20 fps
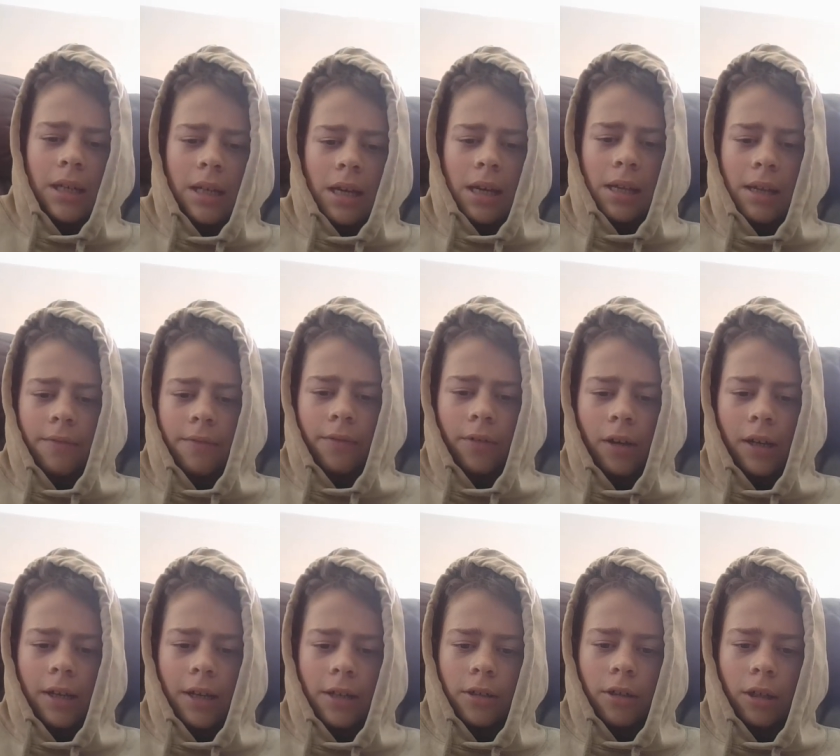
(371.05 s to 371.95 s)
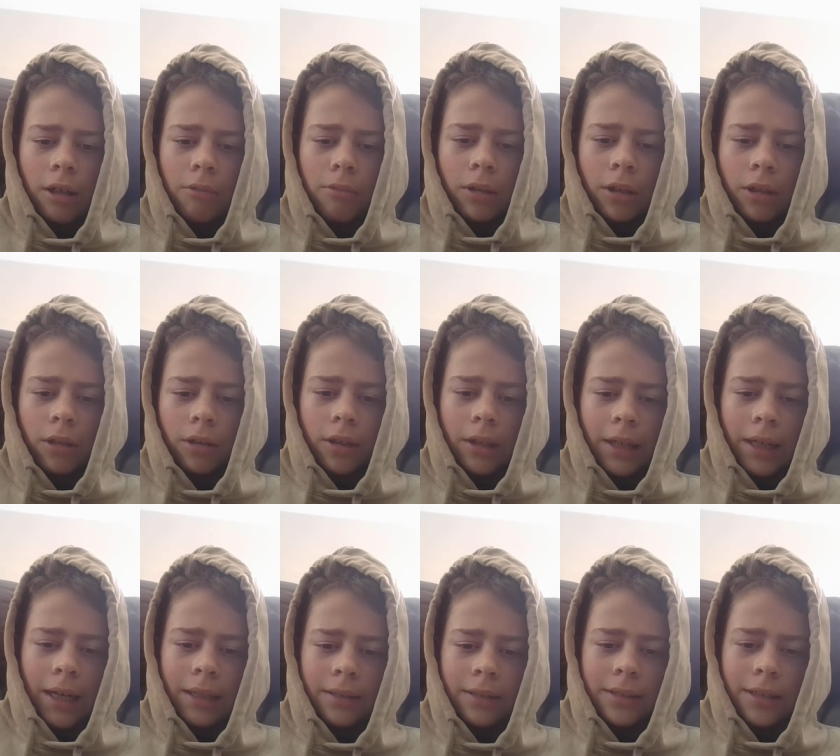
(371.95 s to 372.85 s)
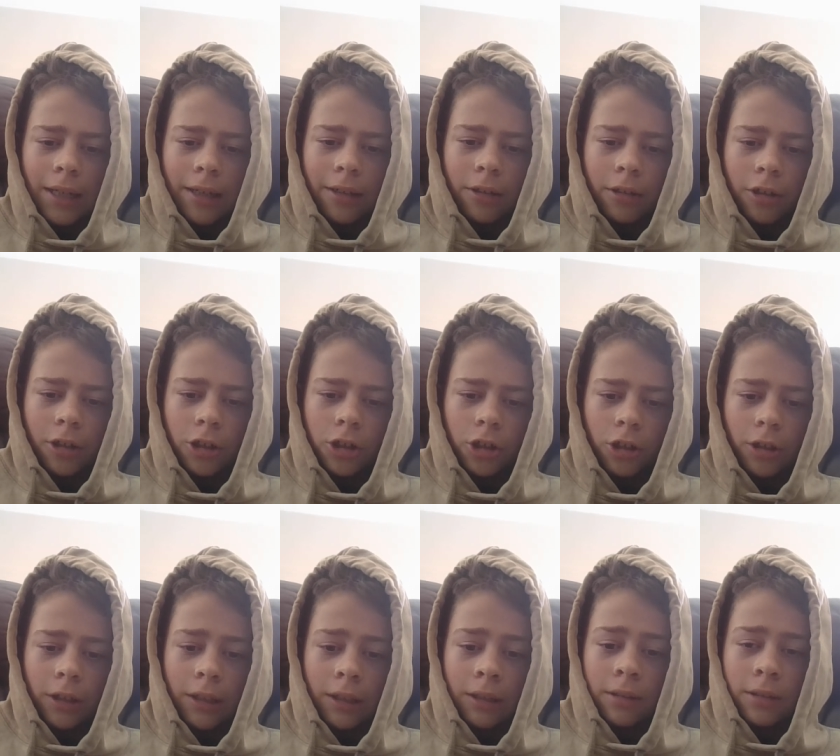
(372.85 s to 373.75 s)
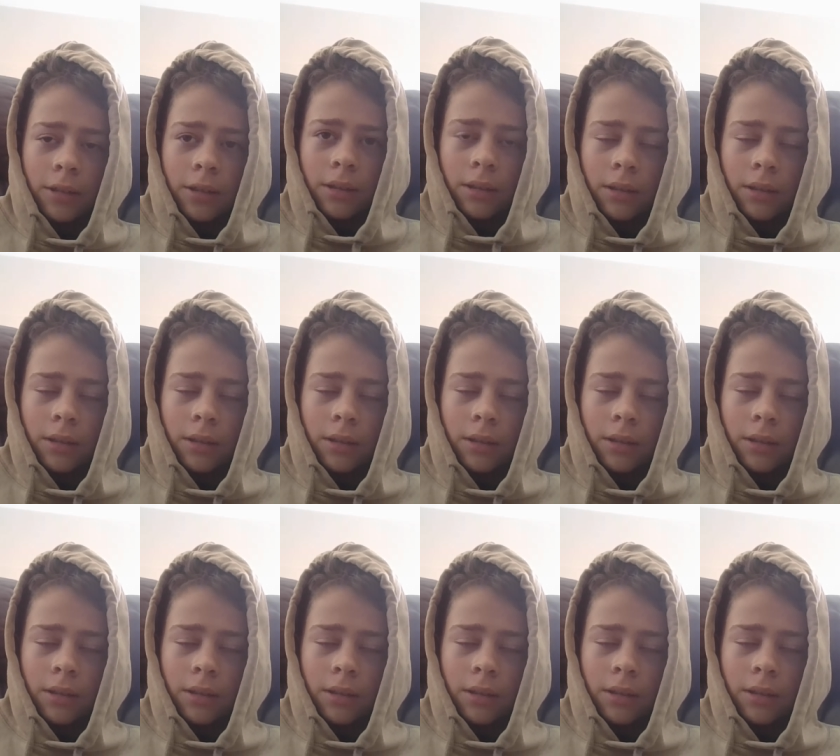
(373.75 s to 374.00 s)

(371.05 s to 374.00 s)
And then Friday night, we got the Cats taking on the Giants.